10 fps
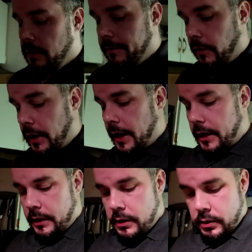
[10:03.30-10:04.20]
to avoid
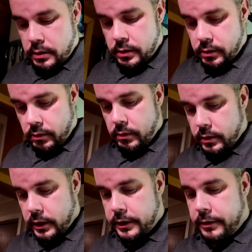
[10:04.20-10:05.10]
any, oh,
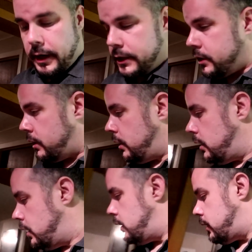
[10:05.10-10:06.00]
good stretch.
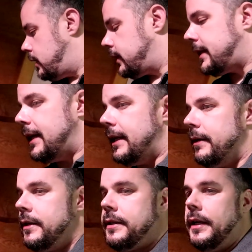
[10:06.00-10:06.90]
And
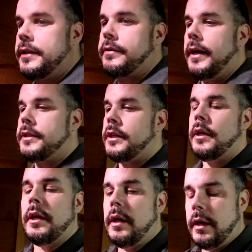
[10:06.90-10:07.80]
kitty just did a stretch.
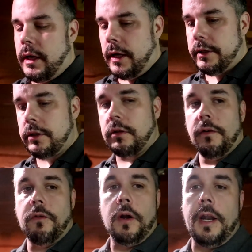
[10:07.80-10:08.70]
Uh, just
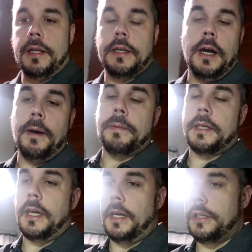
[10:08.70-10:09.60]
to avoid any
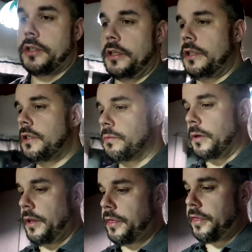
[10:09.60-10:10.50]
complications
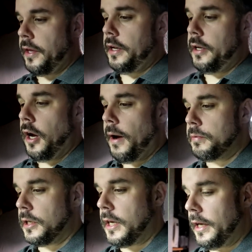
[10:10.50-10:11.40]
with any
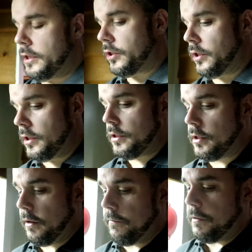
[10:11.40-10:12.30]

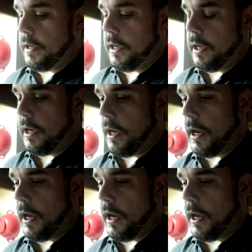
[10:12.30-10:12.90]
obligations of the